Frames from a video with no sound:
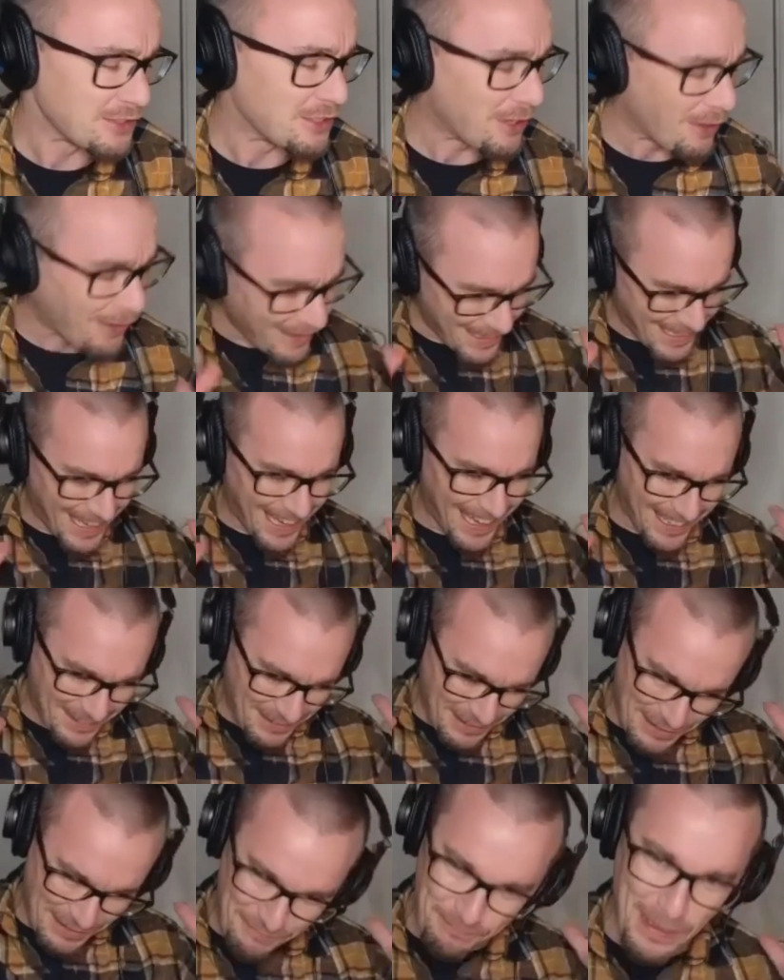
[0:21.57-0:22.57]
So
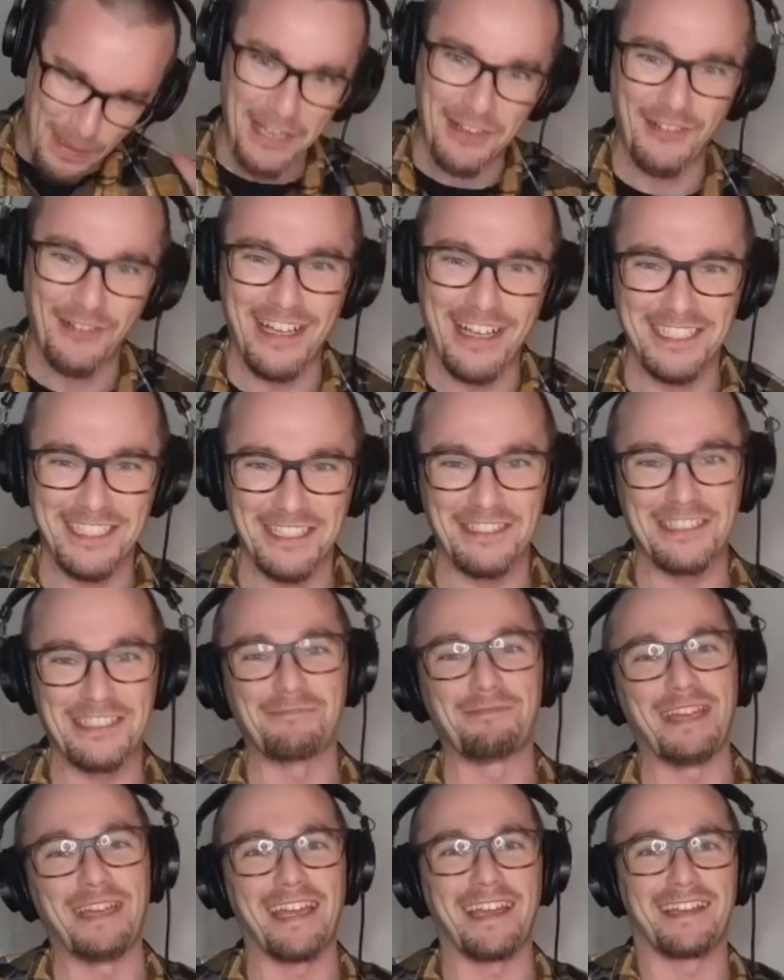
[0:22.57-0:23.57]
big question to
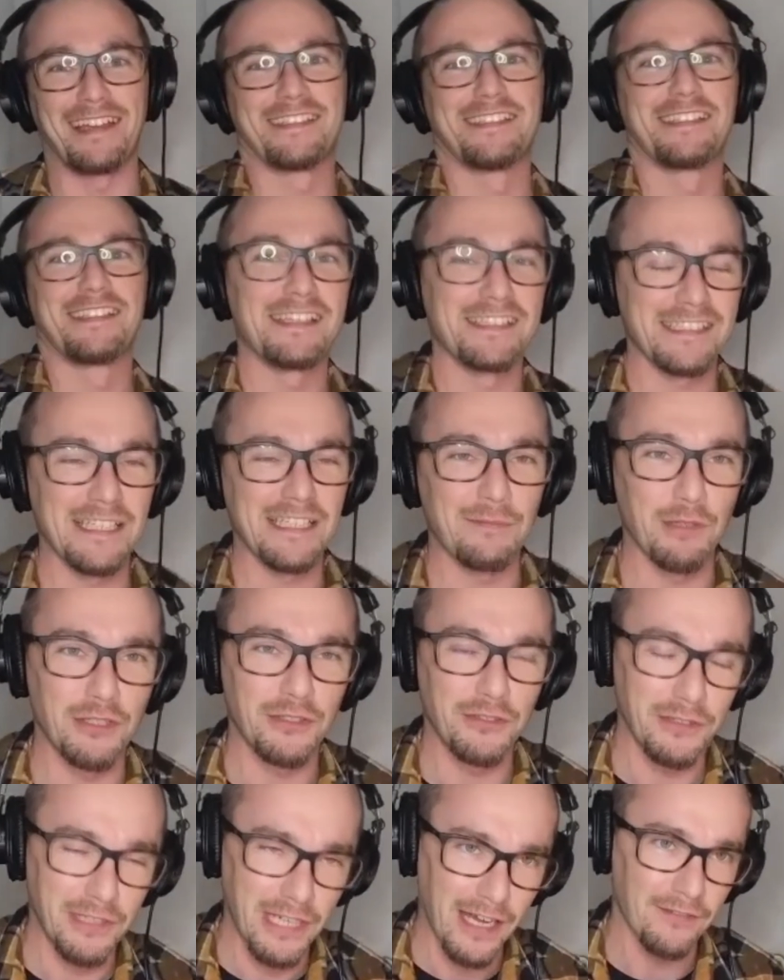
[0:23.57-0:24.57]
me as someone
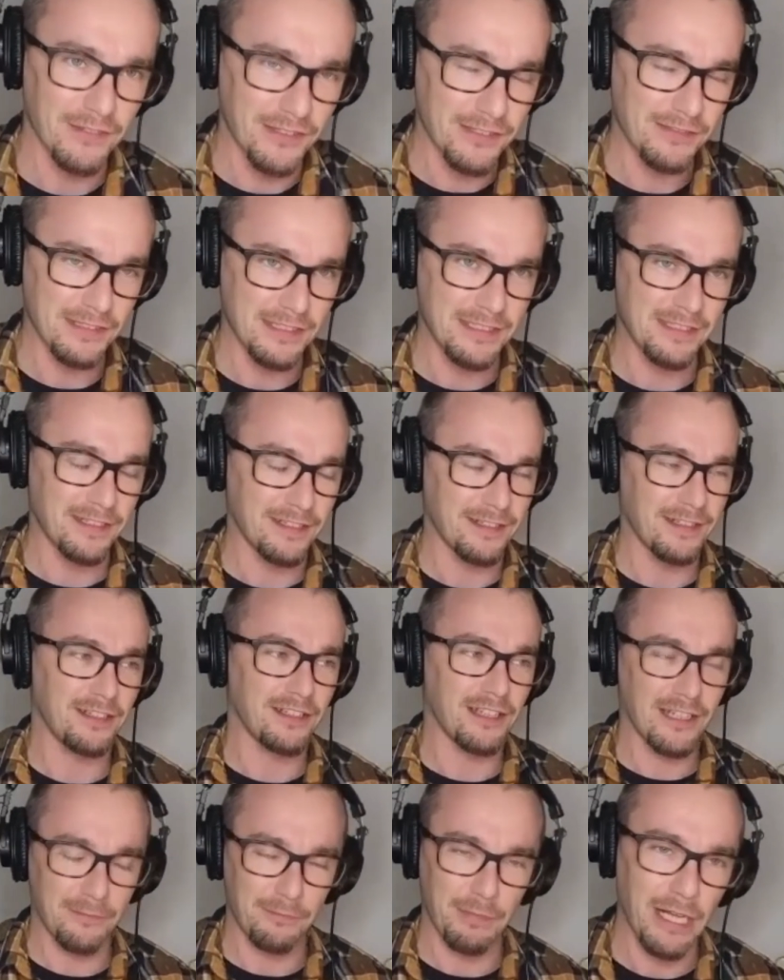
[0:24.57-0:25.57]
who covers a
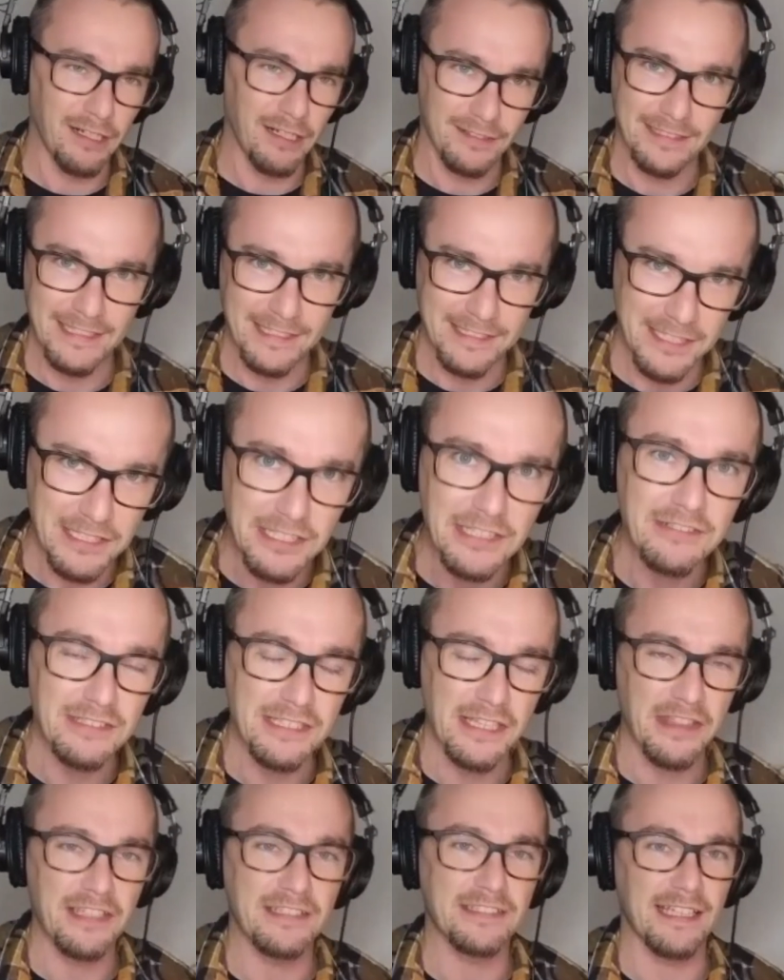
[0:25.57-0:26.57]
lot of politics and news
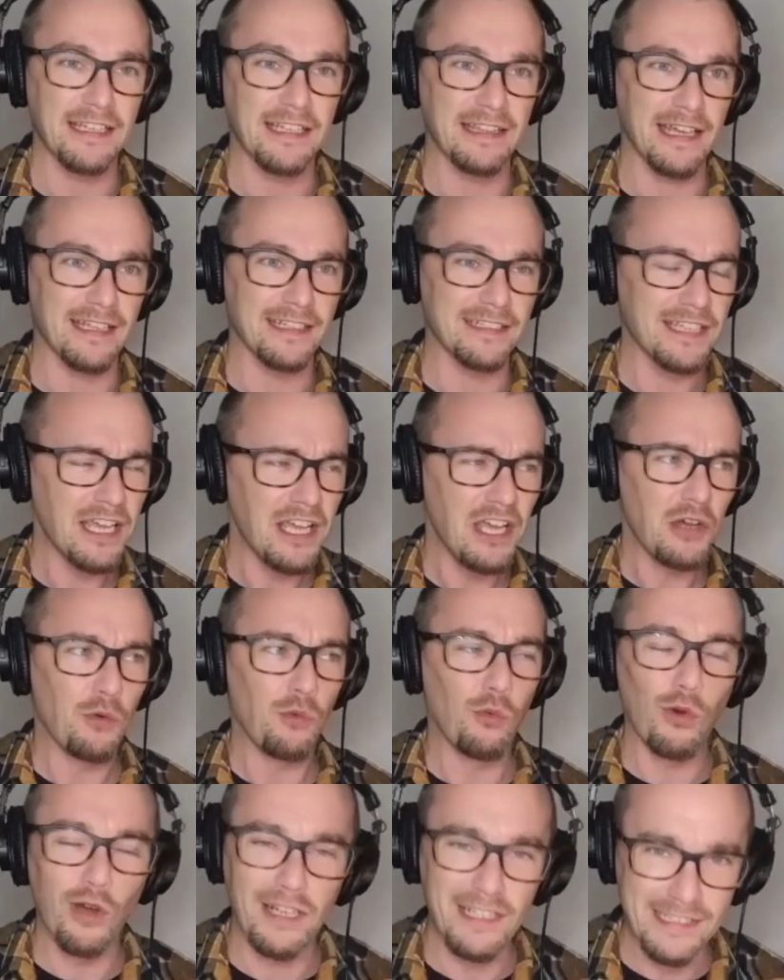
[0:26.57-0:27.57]
and things like that is,
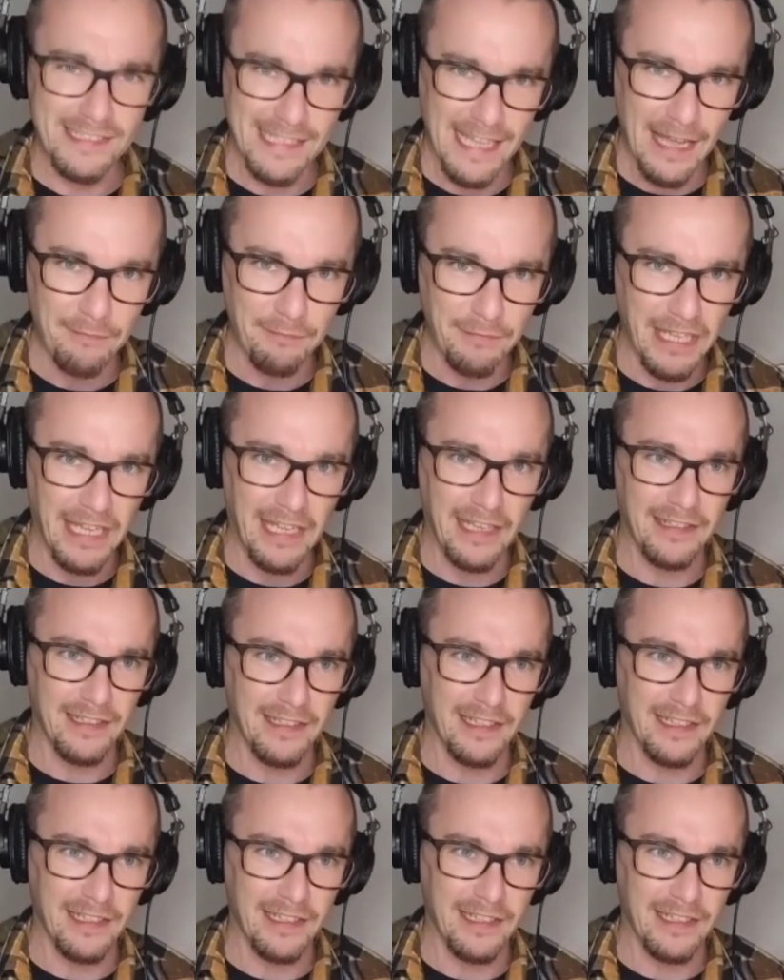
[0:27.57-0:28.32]
what does that mean?